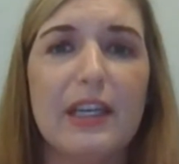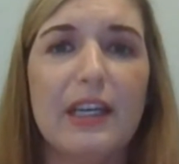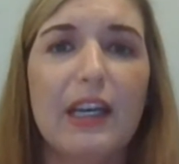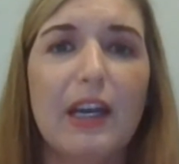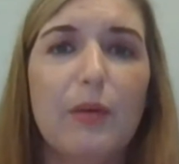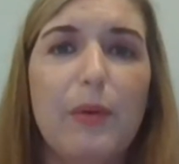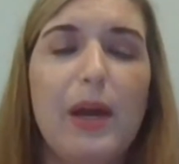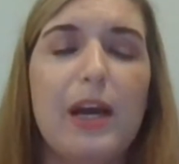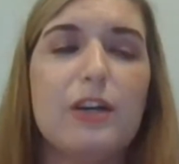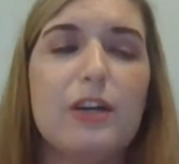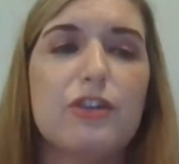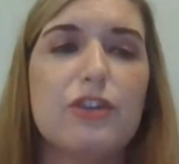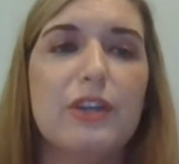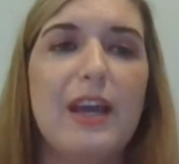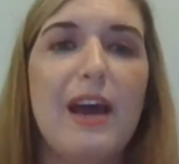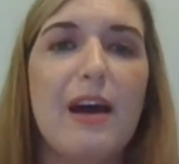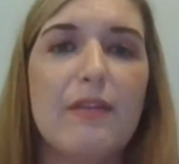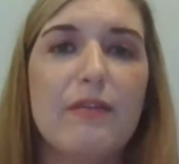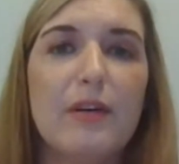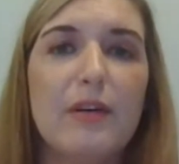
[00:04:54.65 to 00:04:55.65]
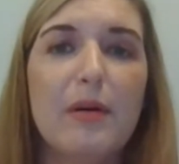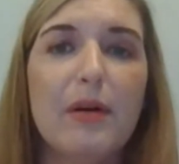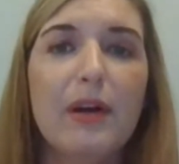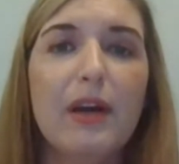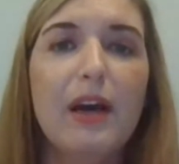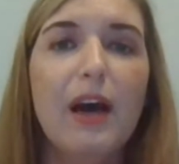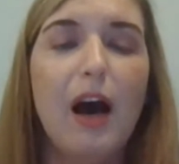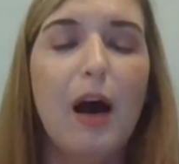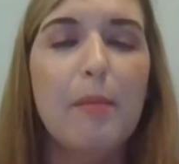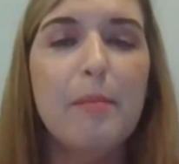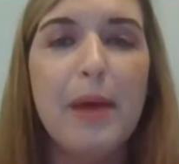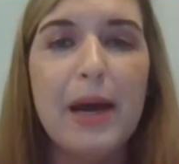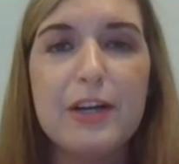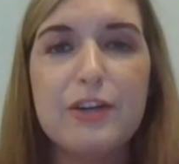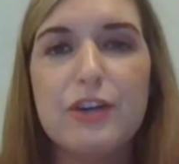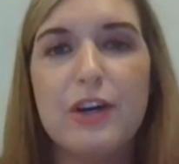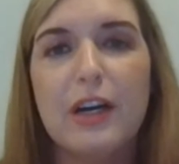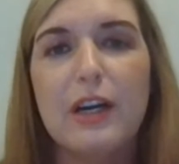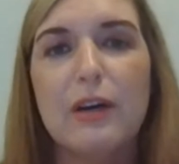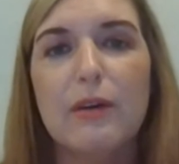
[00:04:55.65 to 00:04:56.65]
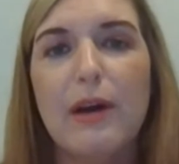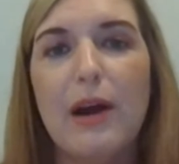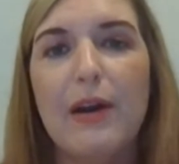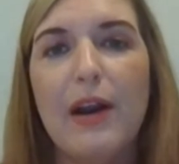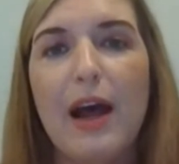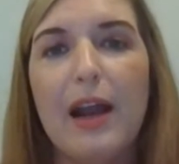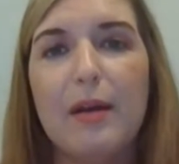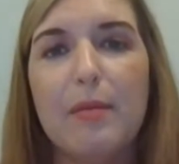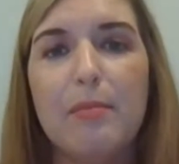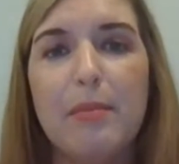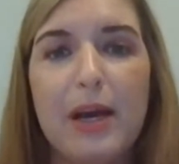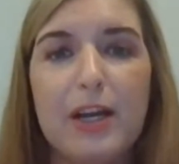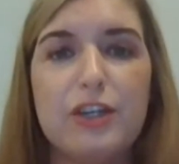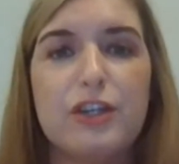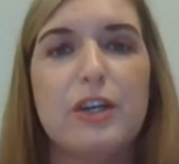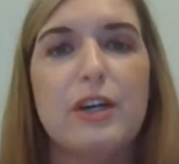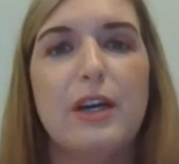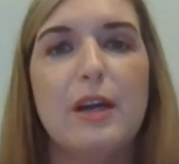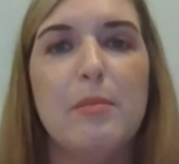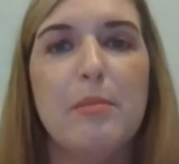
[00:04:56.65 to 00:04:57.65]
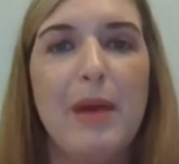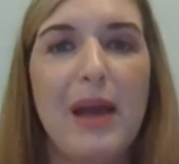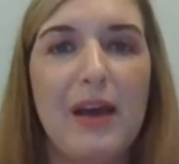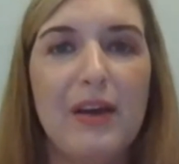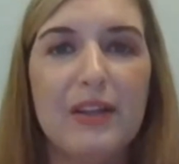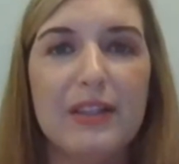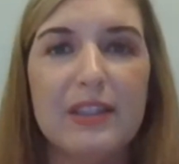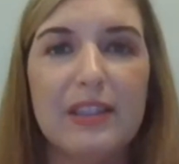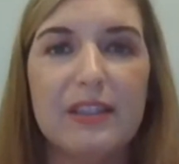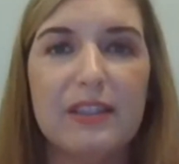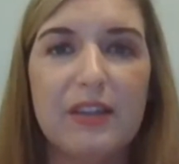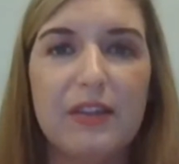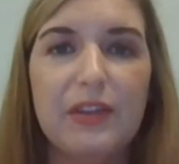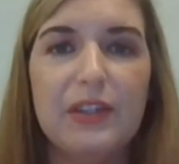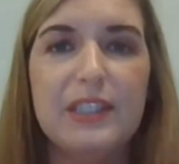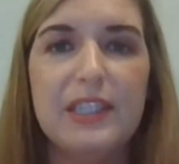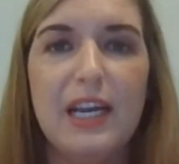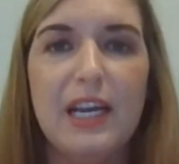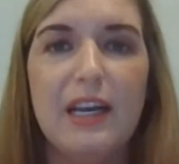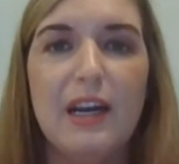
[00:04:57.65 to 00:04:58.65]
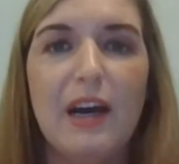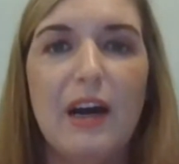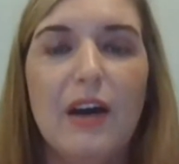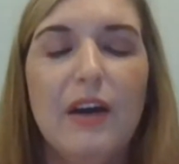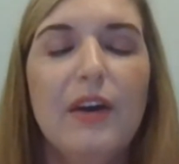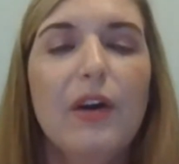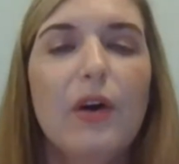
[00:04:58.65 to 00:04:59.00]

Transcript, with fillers: And can we actually have a, a metric around how to measure imbalances in the data,